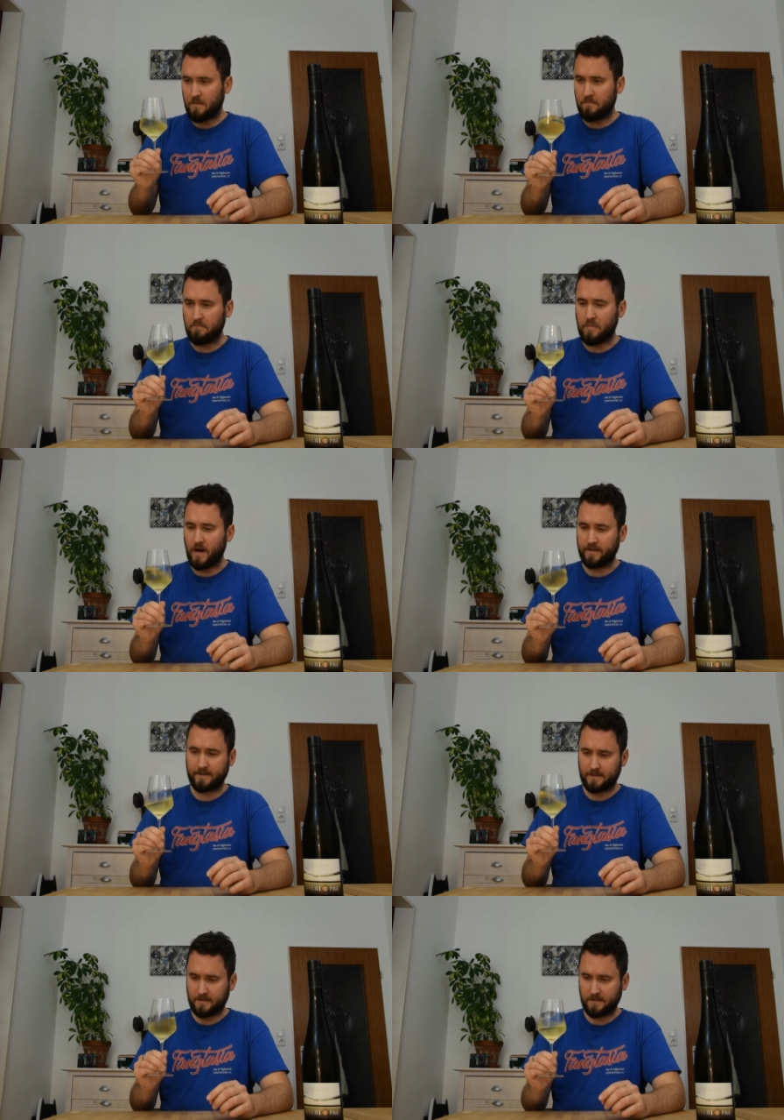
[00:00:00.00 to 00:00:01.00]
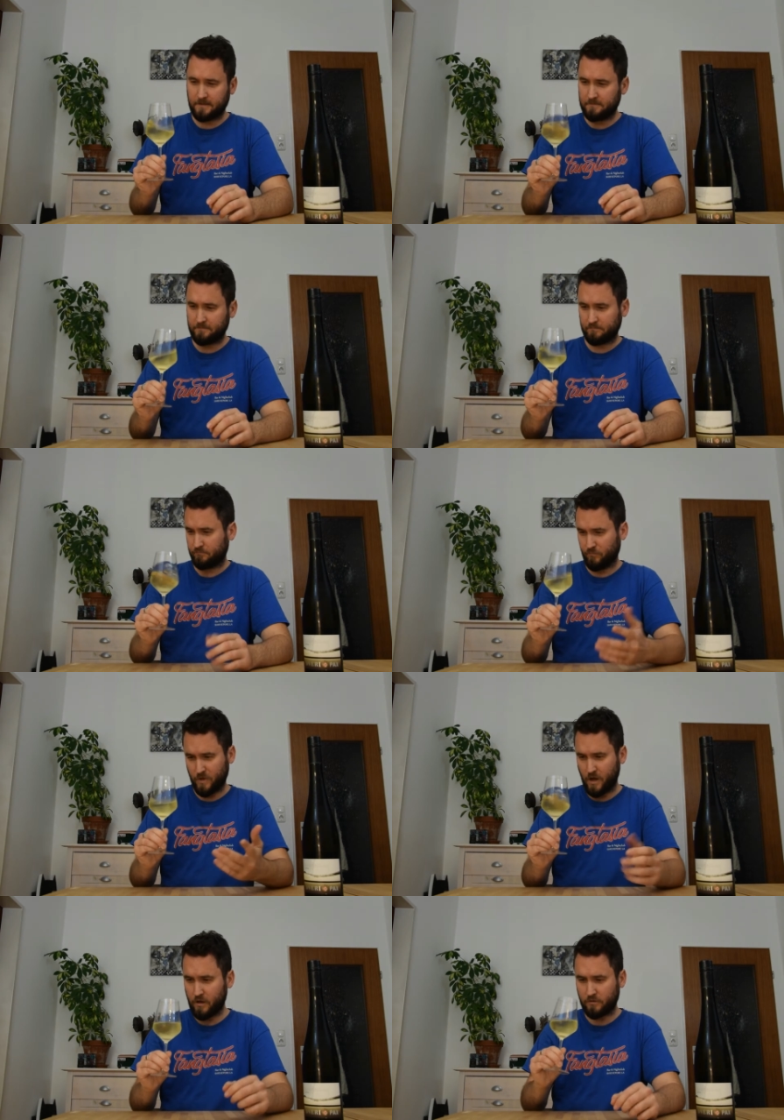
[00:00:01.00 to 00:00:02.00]
but
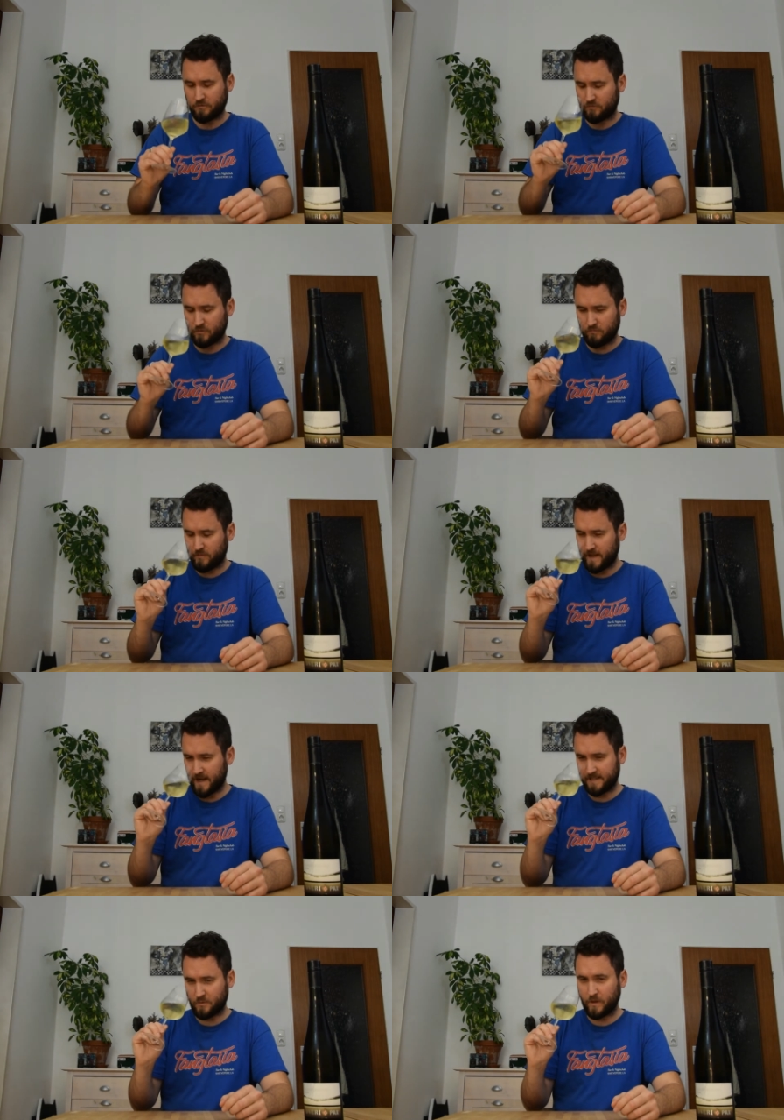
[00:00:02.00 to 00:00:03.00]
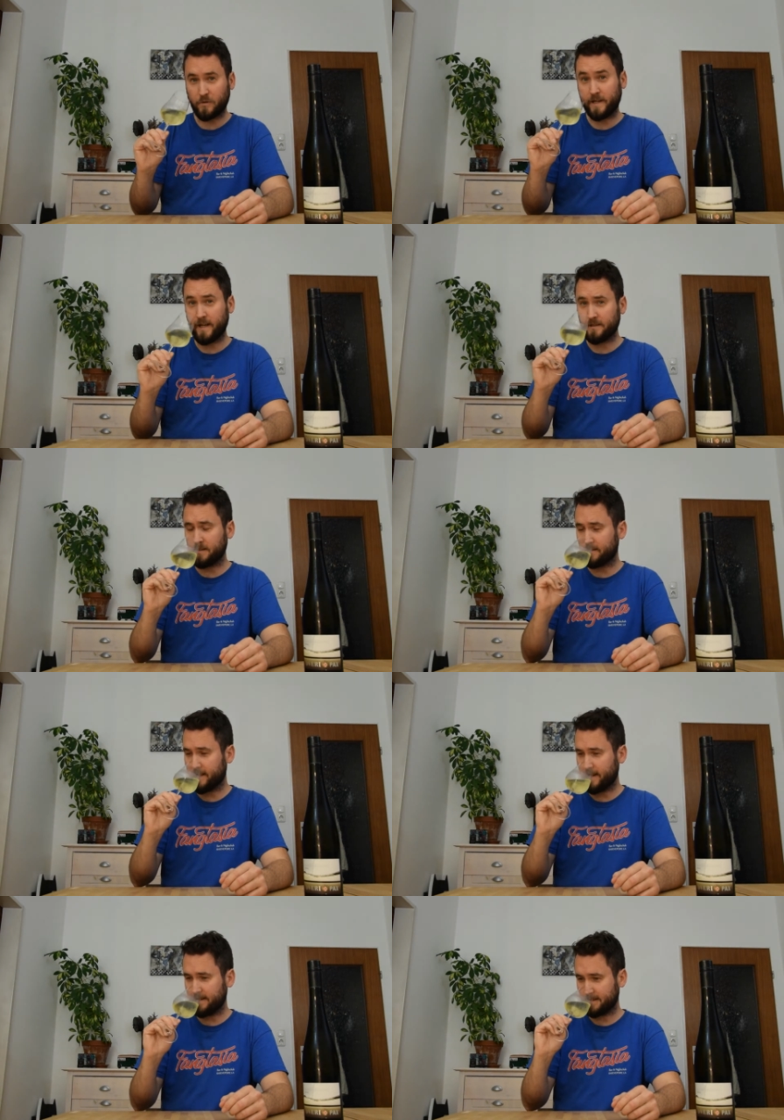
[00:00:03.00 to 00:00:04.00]
yeah, nice, what we get is
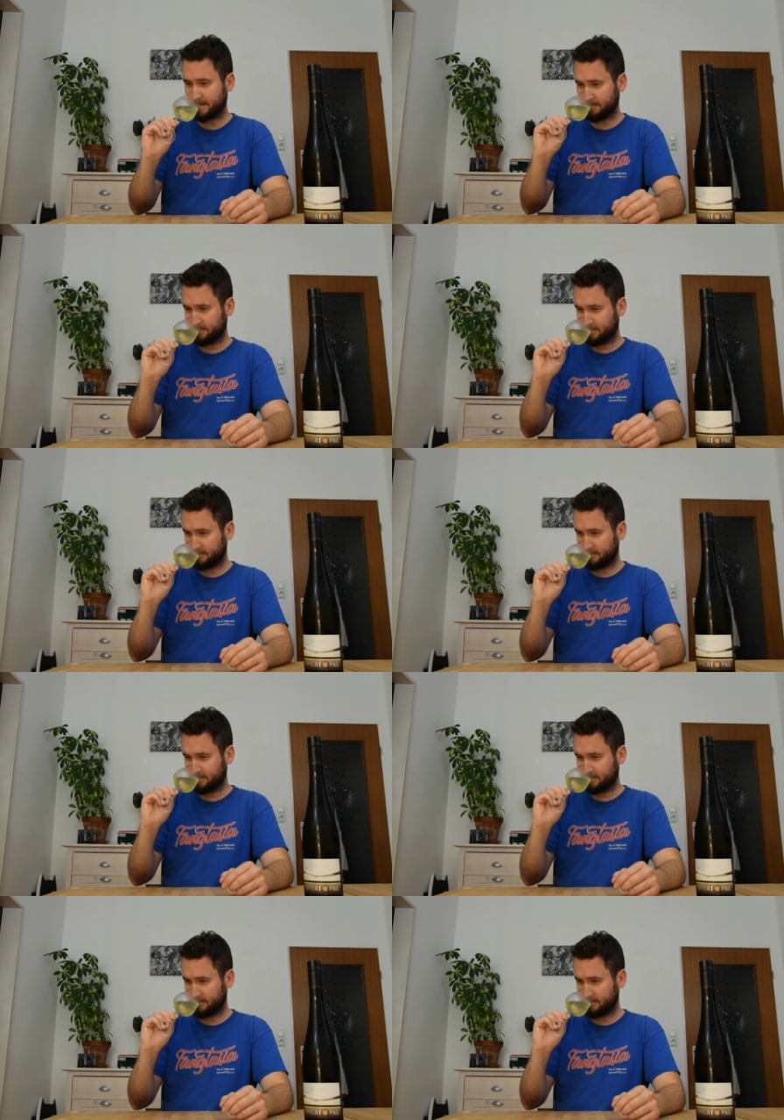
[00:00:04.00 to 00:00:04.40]
nice.